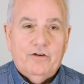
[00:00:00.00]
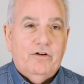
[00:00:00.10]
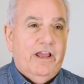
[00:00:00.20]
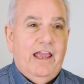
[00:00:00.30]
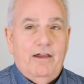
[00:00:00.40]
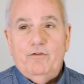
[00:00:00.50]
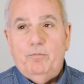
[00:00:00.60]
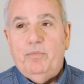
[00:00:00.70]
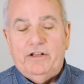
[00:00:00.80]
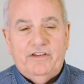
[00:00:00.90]
you're going to have
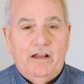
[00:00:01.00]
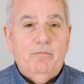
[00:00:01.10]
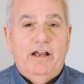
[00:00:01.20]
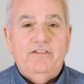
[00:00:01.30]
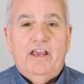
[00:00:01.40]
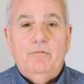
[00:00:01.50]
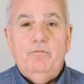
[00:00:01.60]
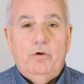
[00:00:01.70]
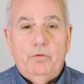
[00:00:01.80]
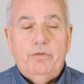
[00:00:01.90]
a 10 by 10
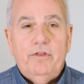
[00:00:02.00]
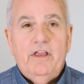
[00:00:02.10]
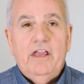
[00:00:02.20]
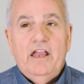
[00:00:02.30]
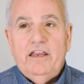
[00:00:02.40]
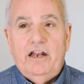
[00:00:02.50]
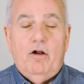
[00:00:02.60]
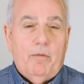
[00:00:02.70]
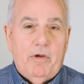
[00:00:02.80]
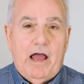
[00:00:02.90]
booth,
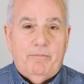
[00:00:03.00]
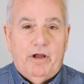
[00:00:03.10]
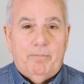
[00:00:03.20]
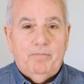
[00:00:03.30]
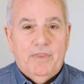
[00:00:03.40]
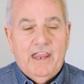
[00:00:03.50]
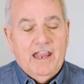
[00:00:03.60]
a pop-up.